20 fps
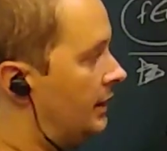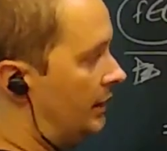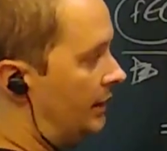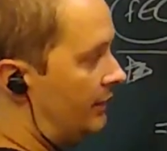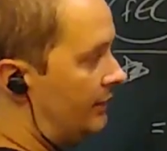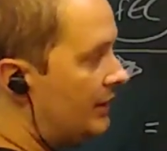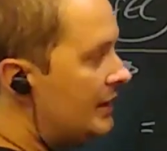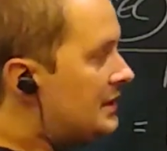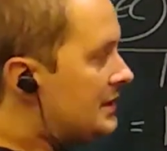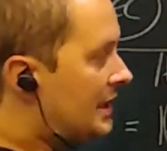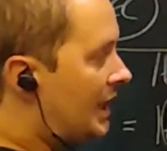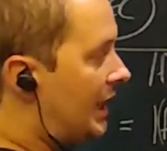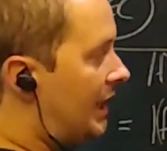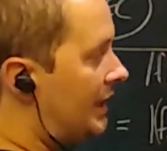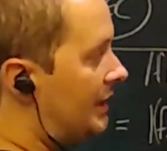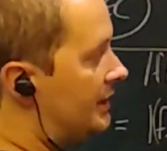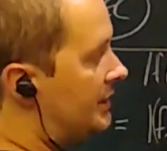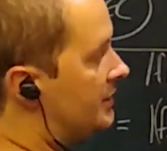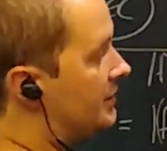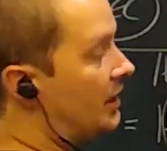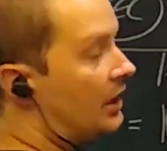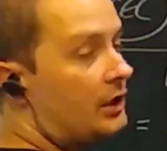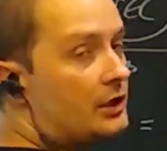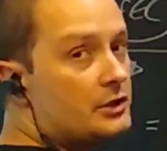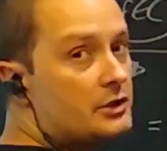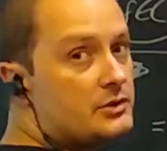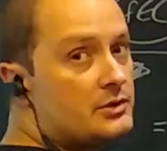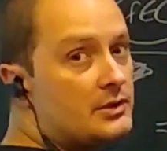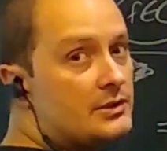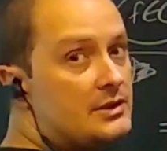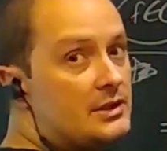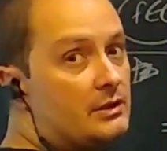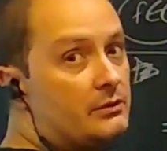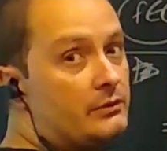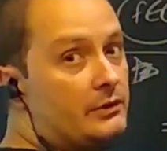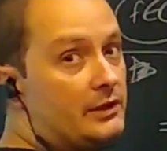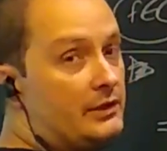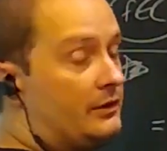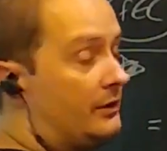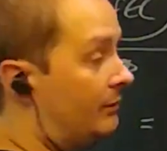This guy is harder to deal
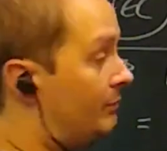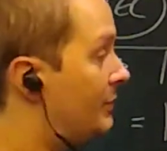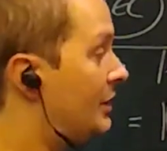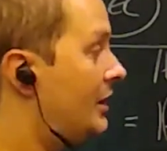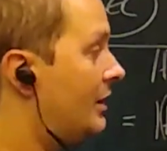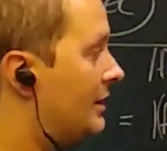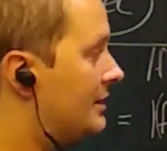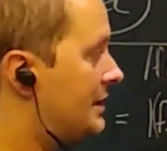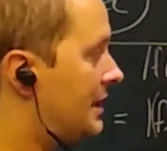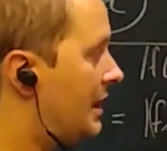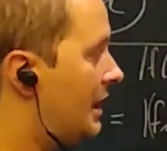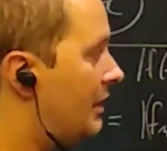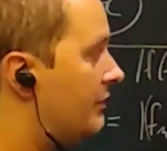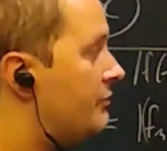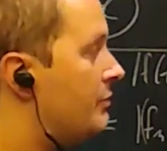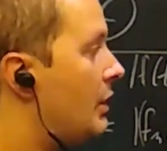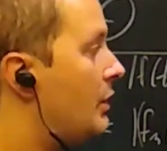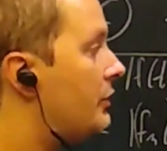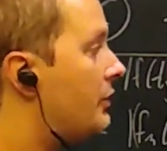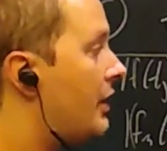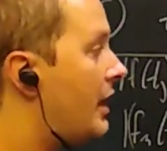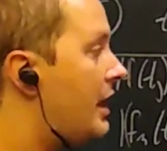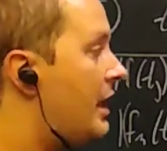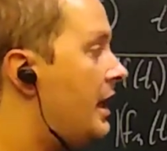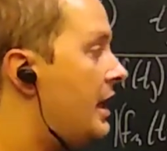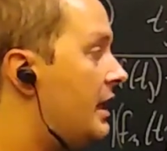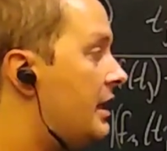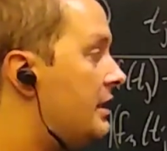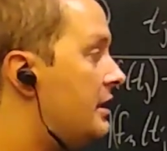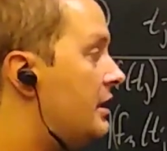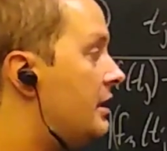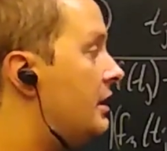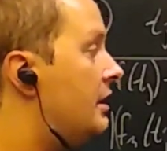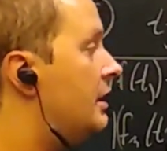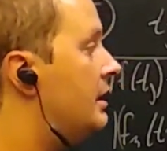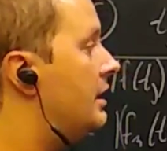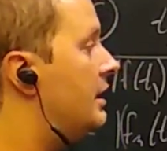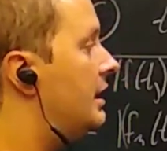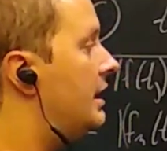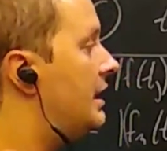with because I have both n
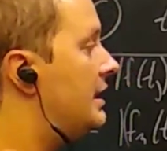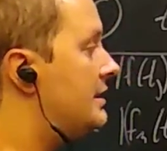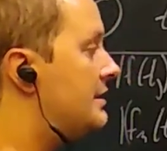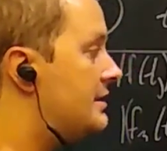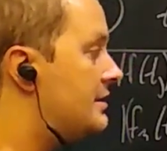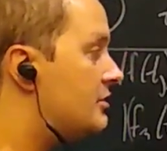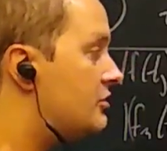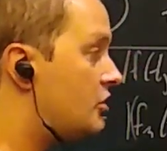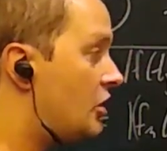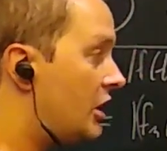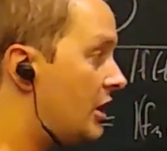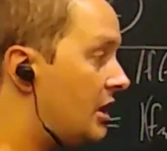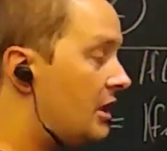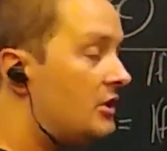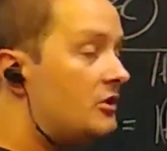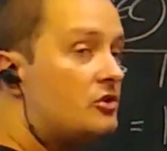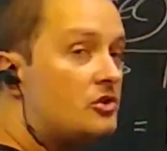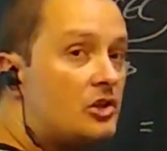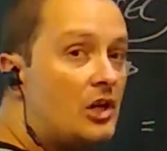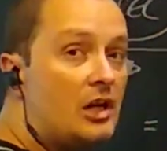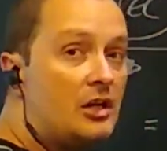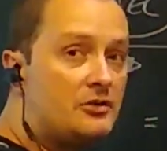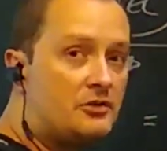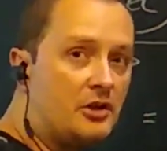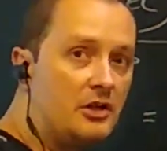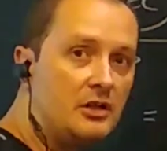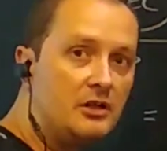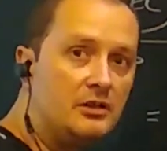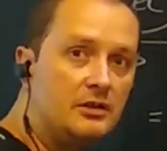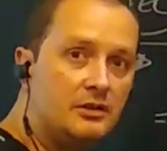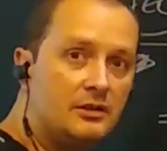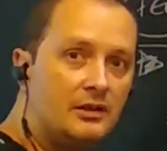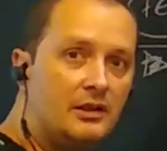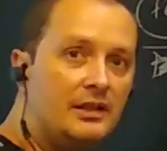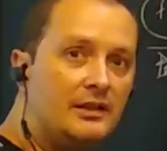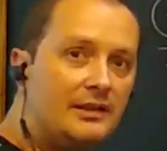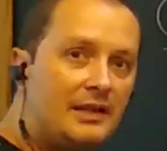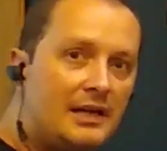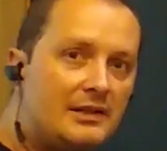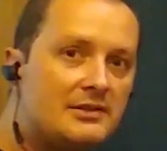and j changing.
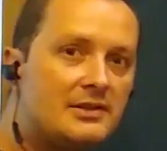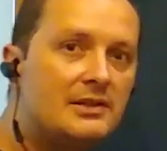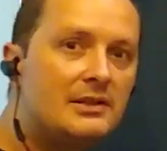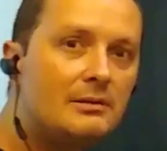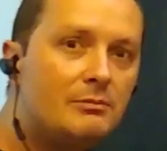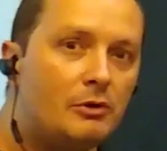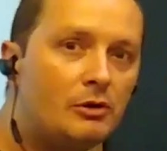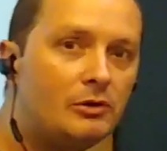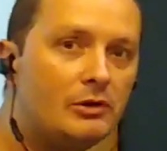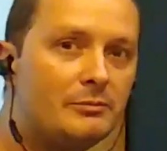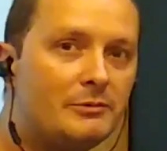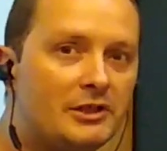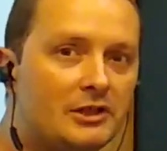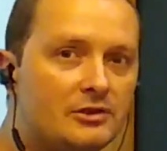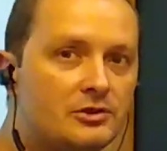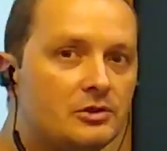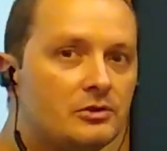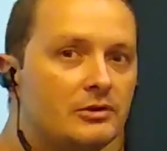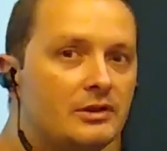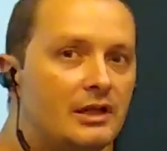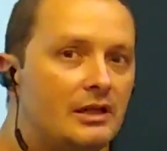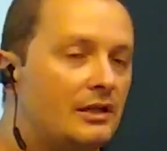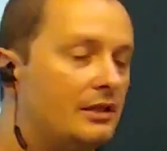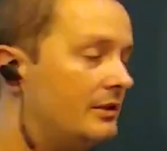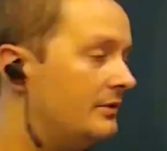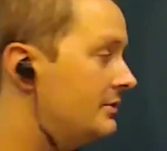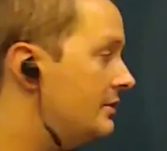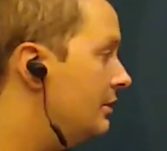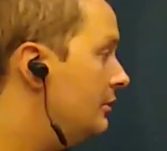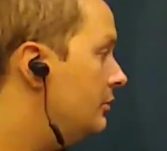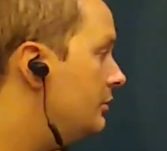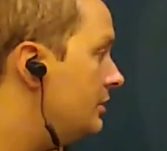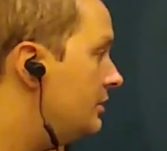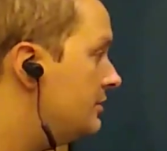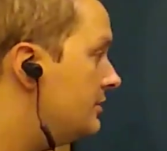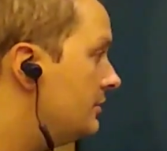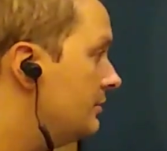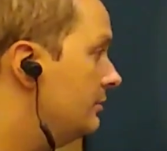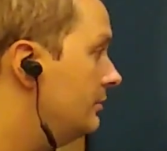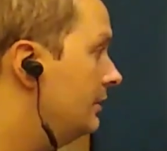And that's a double limit issue that I was alluding
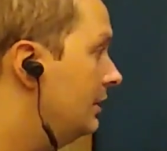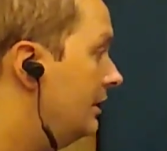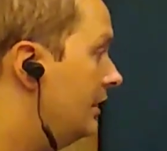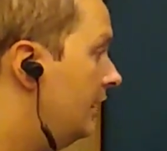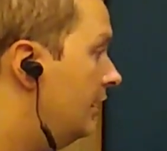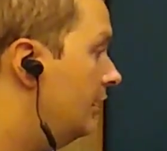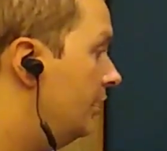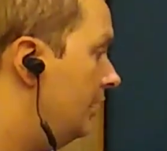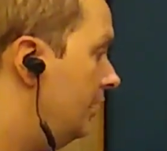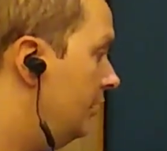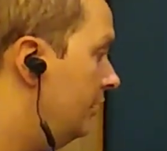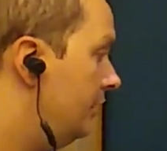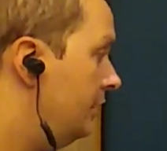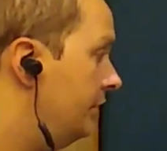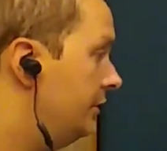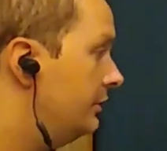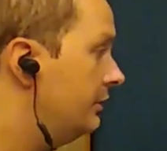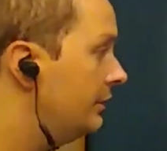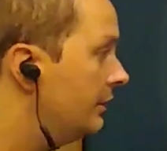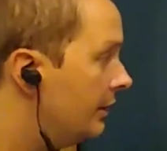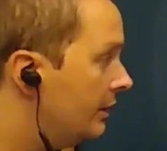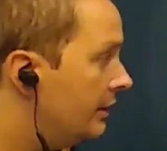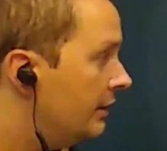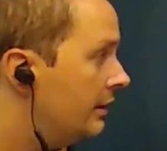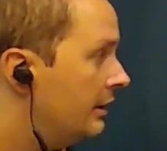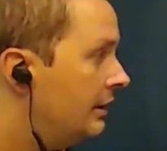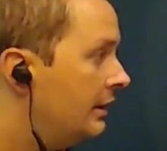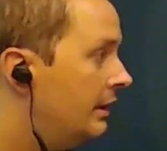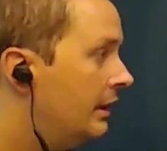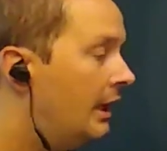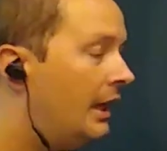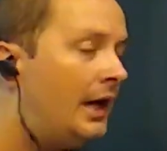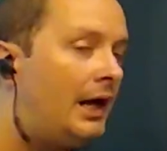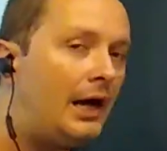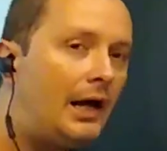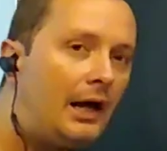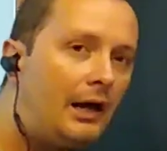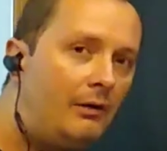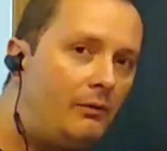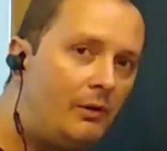to earlier.
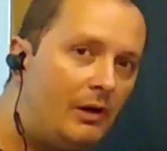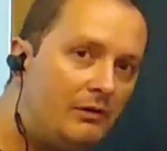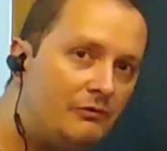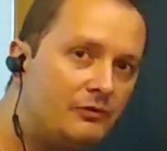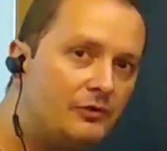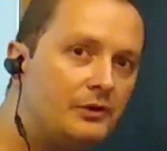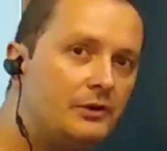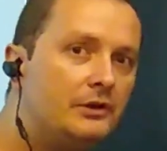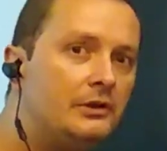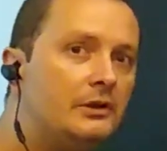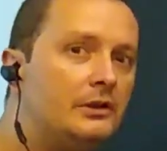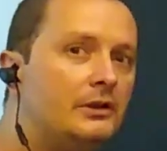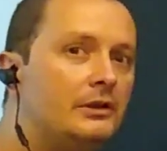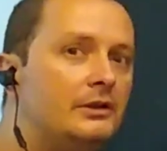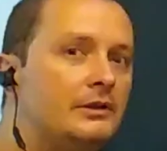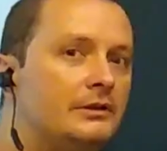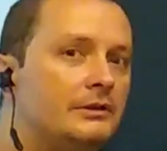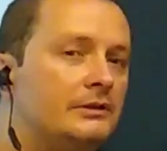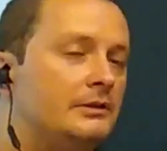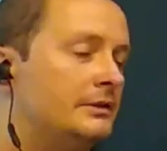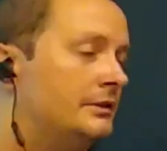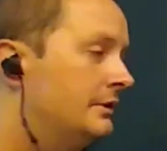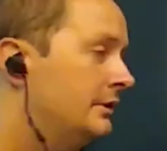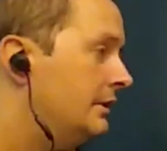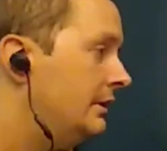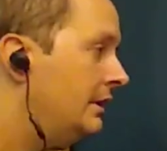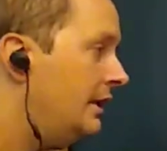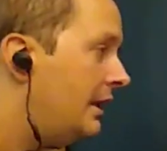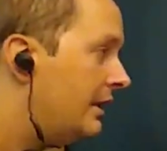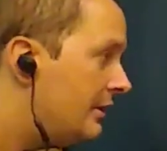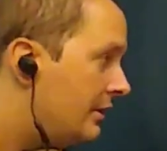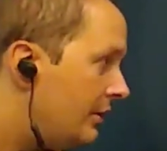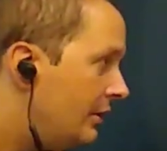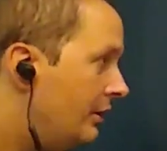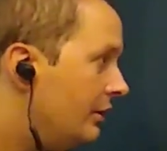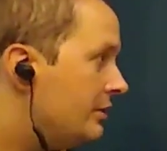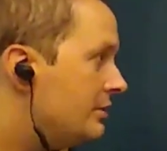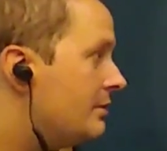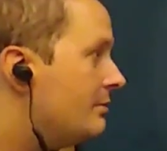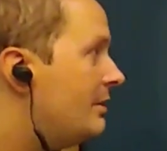However, and
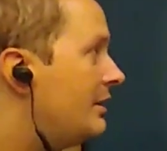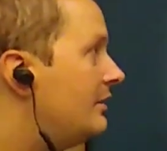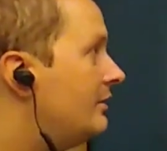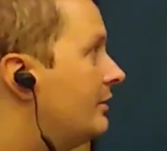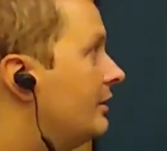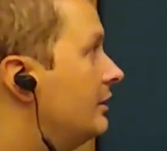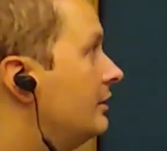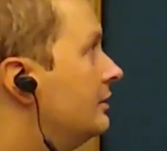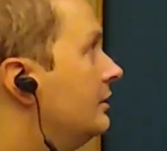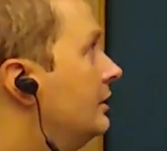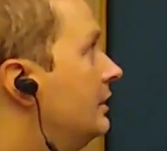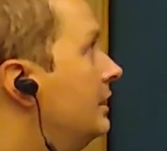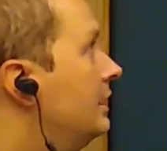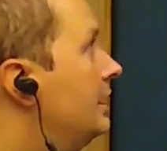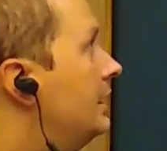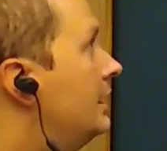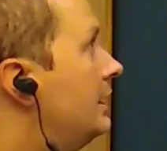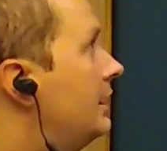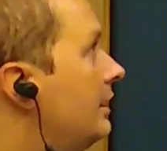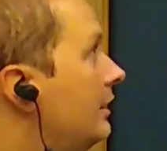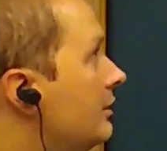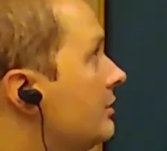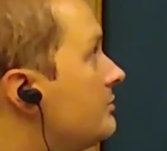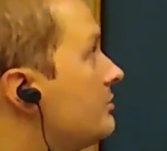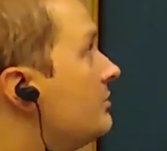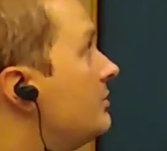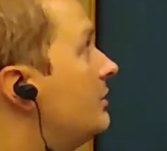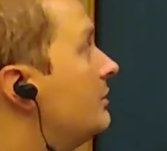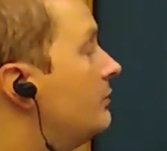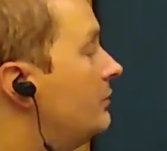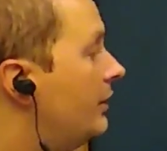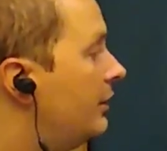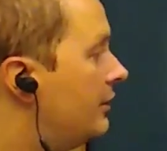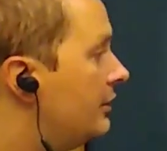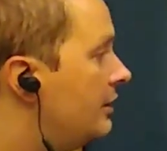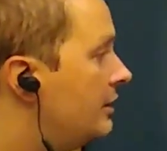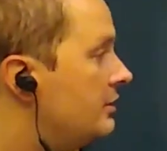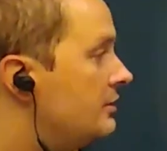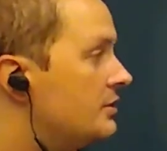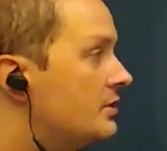here's the main thing. Here's what we're going
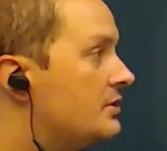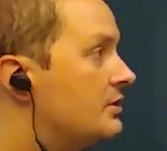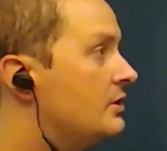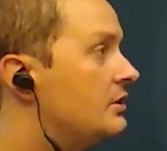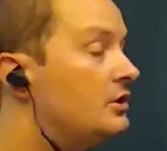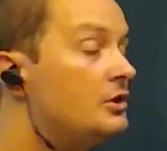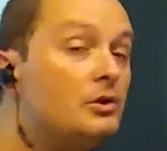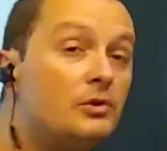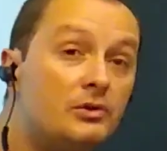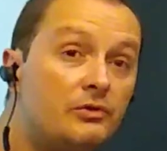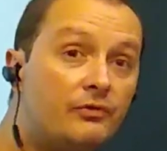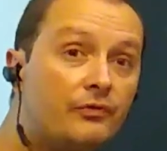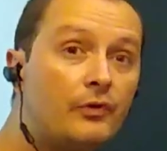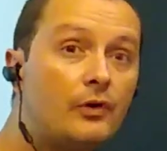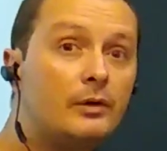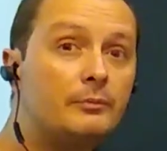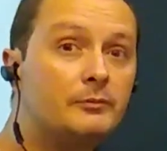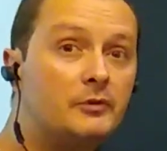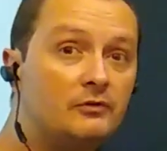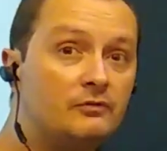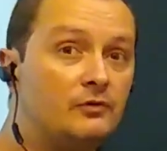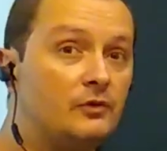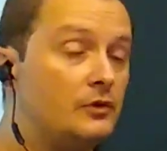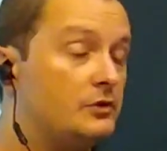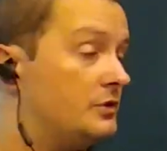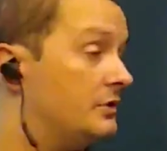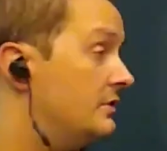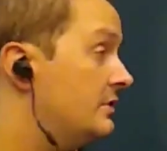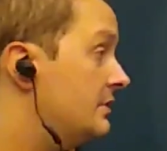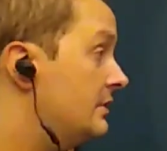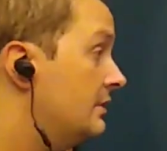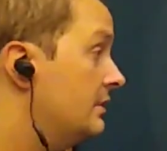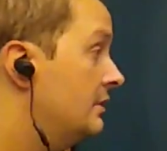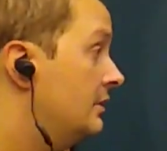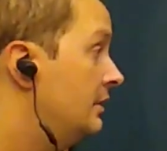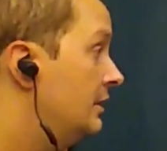to use uniform convergence.